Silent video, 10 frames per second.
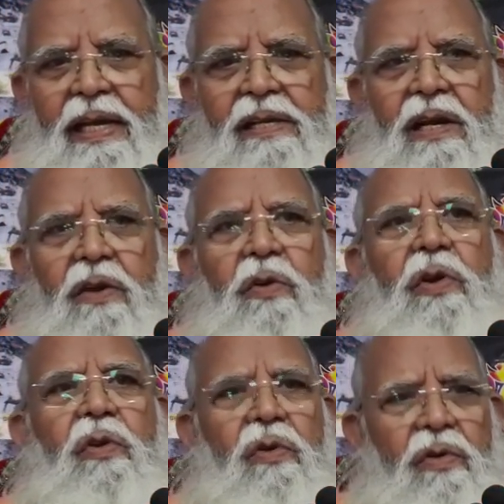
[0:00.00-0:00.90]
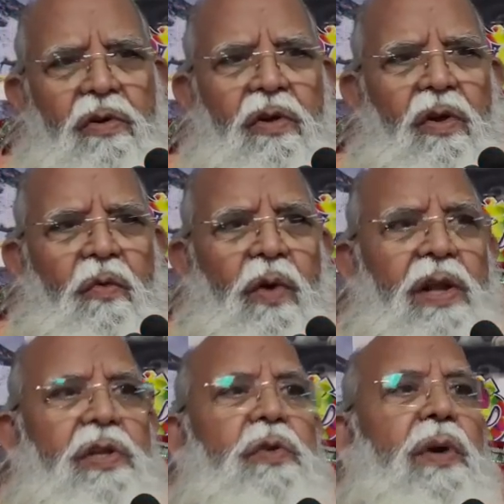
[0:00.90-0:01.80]
He said, do you know
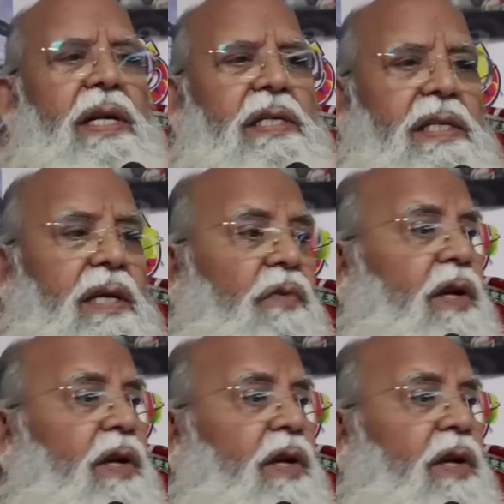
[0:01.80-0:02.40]
what is your disease